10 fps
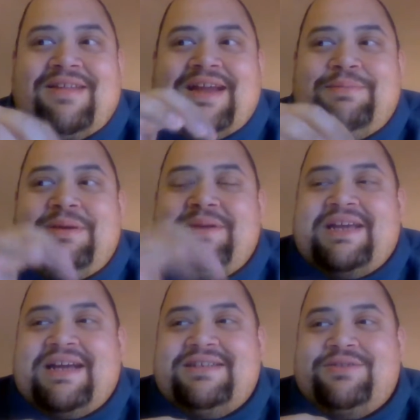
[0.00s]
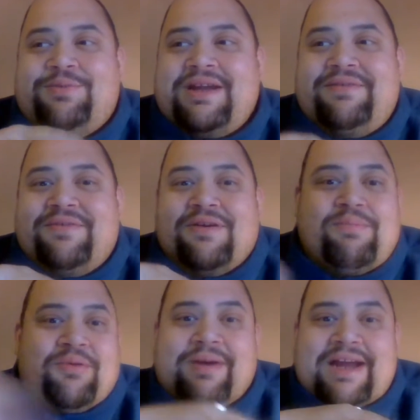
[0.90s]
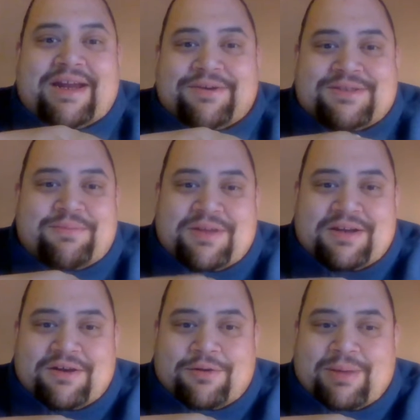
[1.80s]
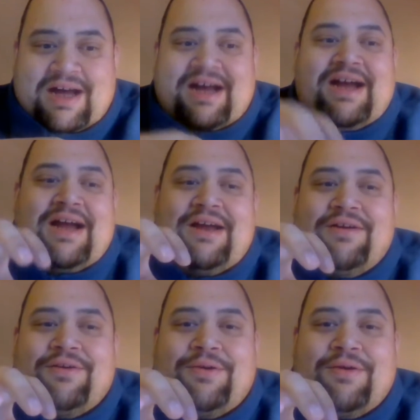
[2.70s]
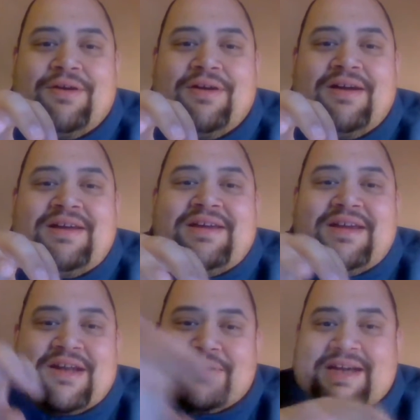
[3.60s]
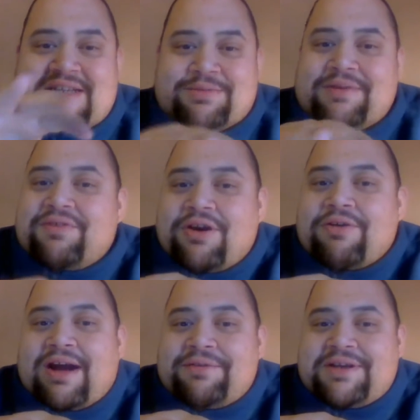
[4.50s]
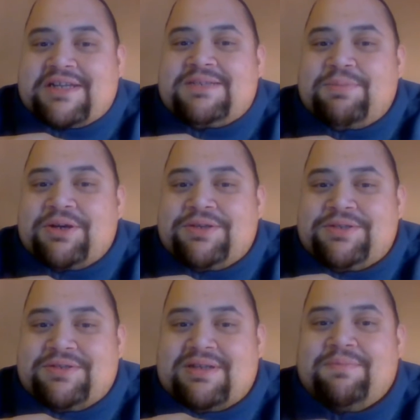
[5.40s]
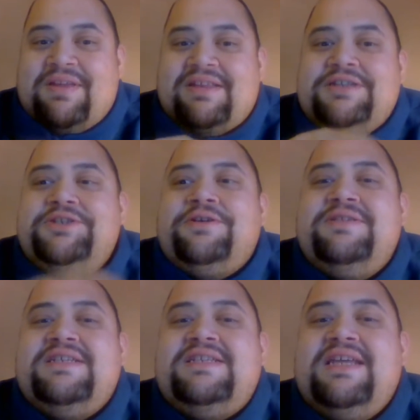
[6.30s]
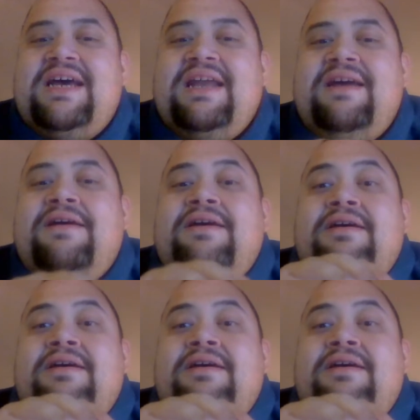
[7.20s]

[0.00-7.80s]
maybe he has to wait for a parade or something to go by, or, he has to wait for a crowd to disperse or something that shows us that